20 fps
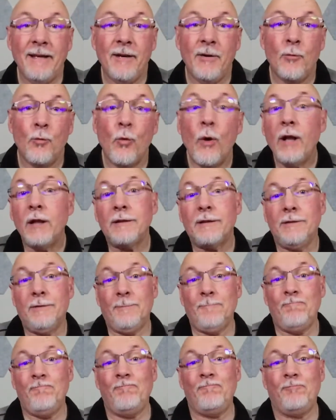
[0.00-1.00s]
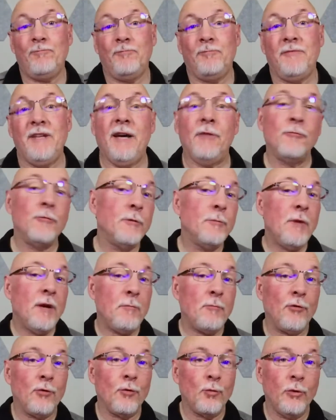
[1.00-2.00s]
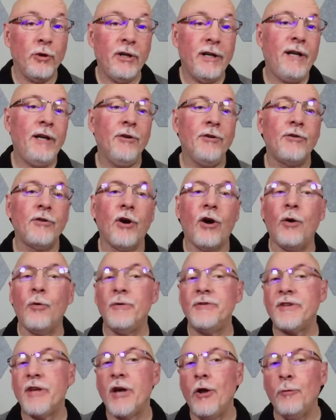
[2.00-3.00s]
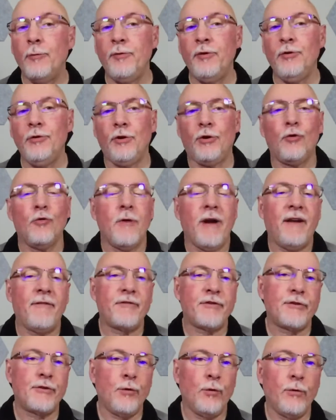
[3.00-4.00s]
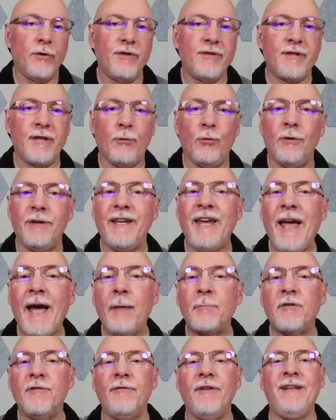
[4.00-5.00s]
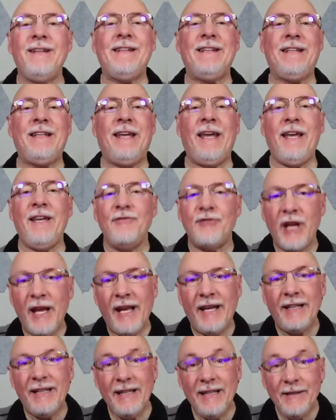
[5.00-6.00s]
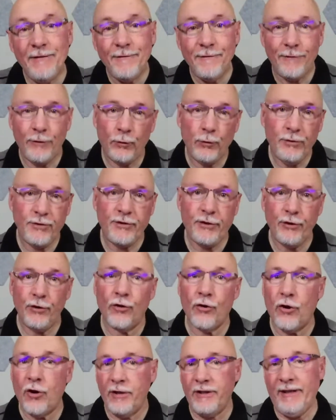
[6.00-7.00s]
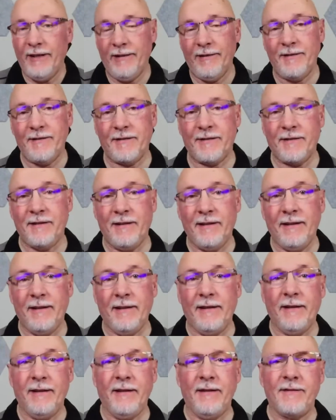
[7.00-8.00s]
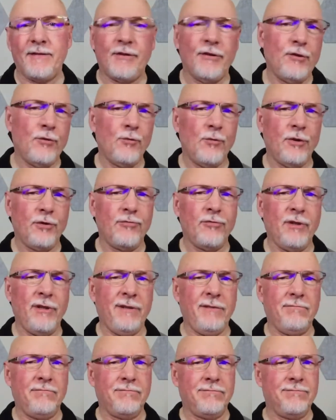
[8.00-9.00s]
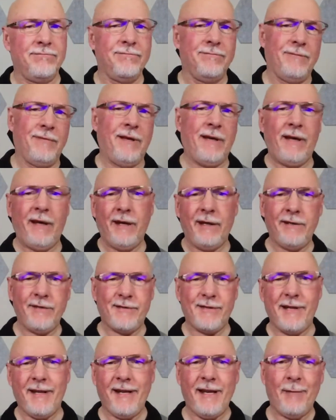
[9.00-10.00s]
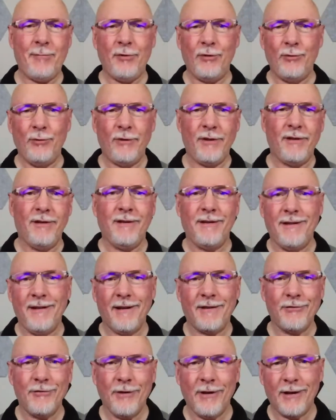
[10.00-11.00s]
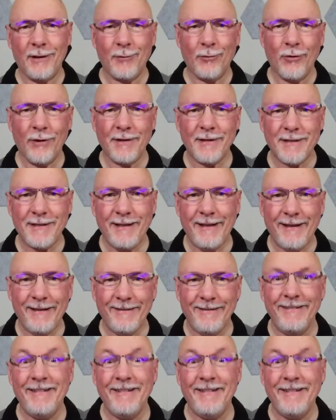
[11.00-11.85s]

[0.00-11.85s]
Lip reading: Welcome. Now remember, we're here to always help you to craft stories that will captivate, engage, and influence your audience. So you're wondering, how does that happen with an electronic press kit?